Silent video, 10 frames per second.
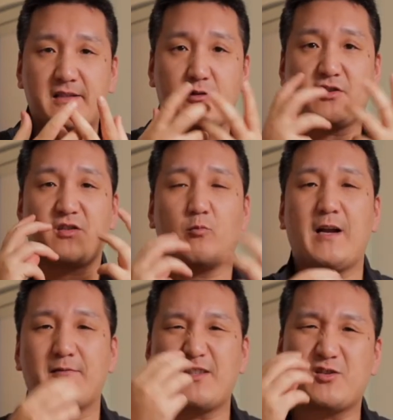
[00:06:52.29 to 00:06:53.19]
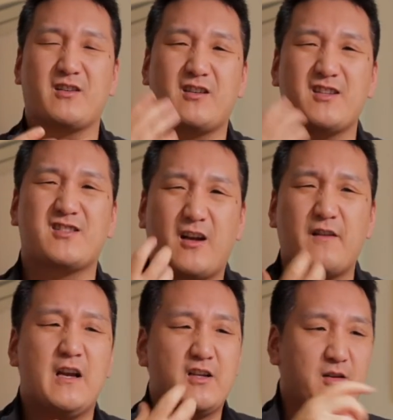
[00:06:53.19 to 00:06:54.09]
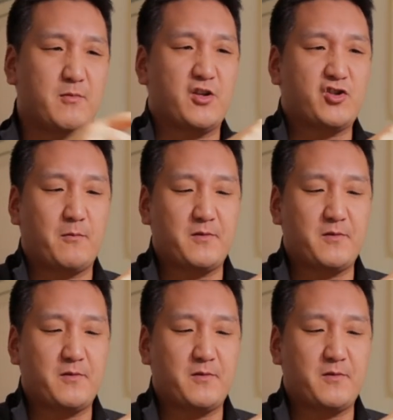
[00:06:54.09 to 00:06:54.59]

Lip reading: there is some roundness, so it cuts off some of the sharp